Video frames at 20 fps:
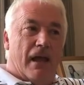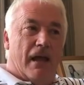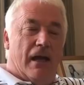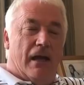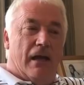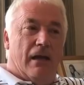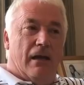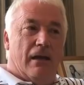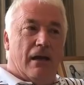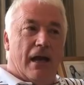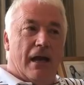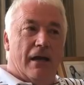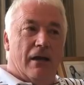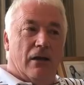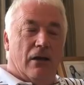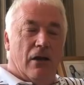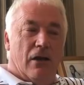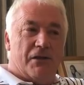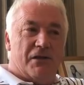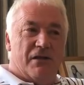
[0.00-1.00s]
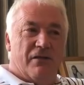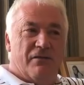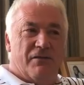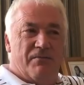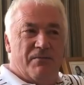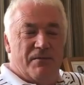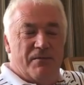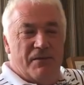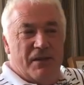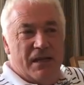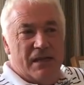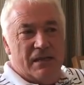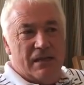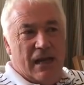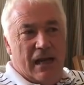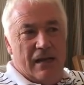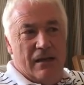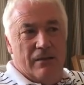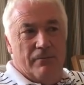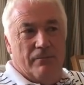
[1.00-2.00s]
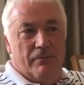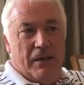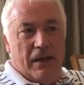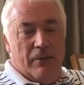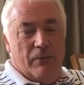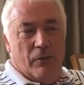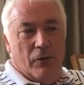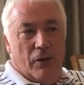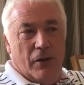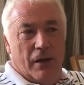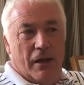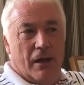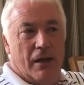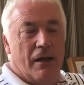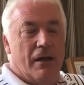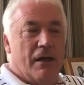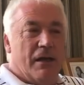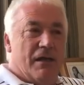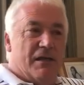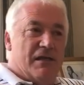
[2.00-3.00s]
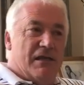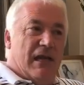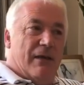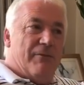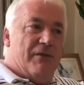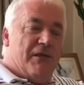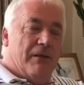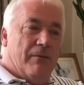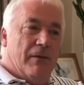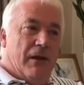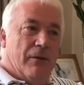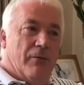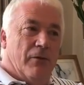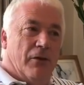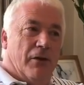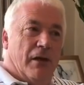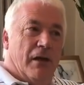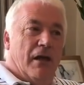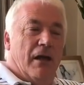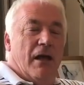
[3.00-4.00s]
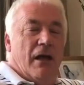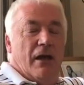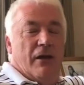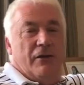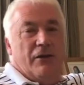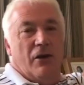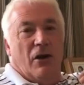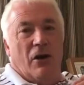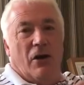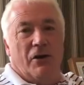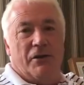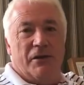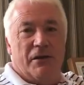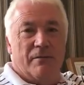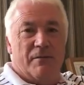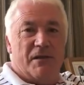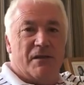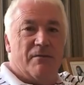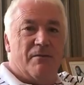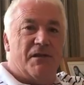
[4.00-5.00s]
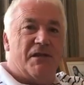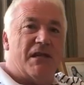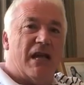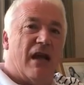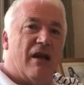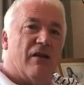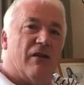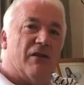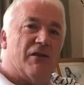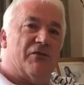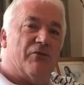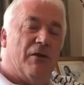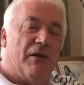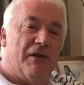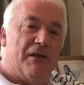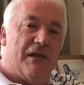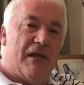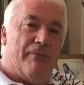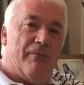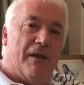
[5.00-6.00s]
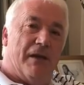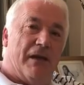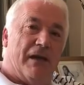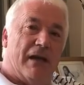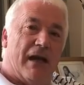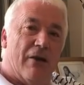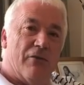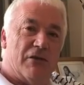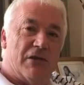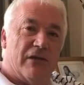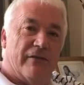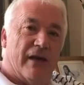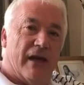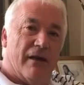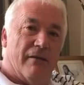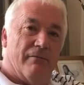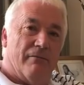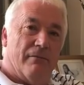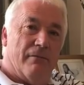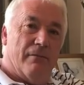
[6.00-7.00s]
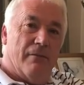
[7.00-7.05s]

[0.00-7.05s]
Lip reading: In a lot of things like Big Brother, Celebrity Big Brother, the audience themselves will dip in and out of it.